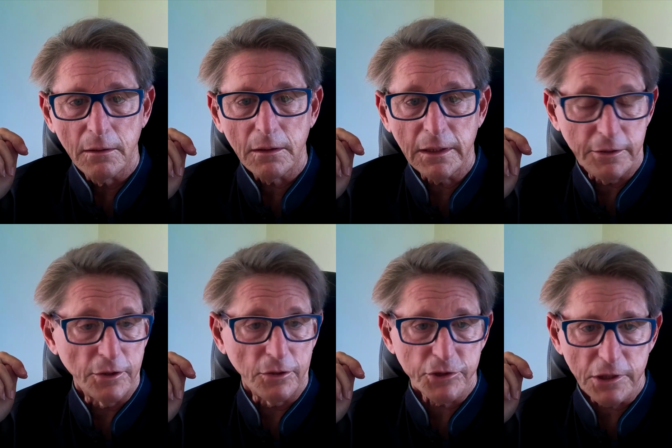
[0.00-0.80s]

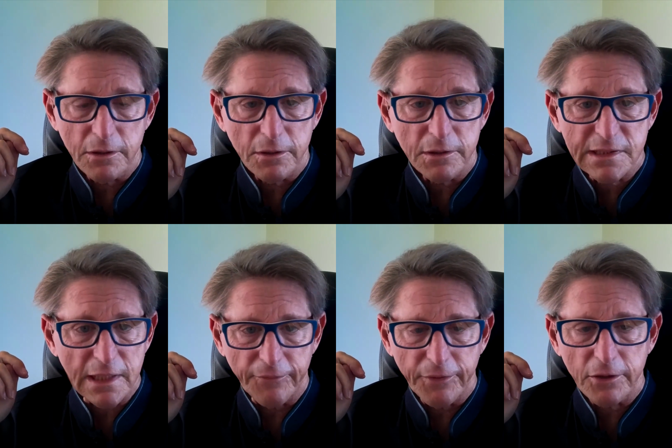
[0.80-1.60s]
indulgent,
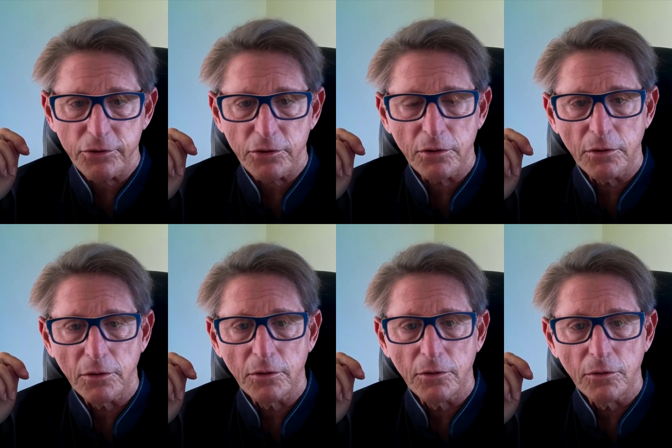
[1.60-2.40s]
selfish,
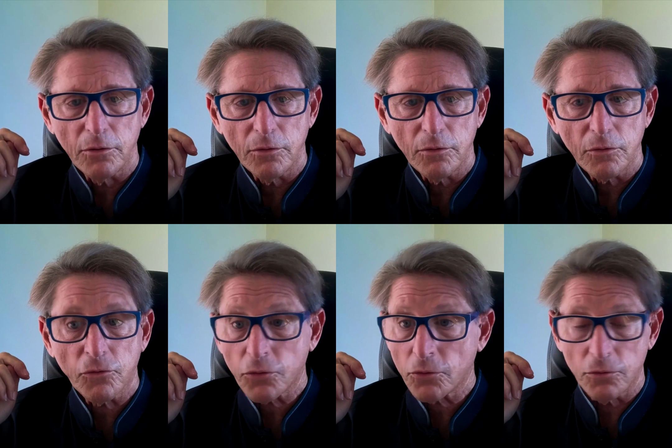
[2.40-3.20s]

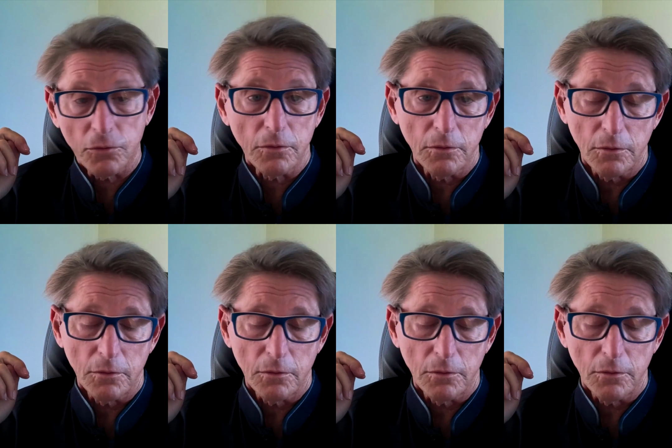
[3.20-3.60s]
cruel?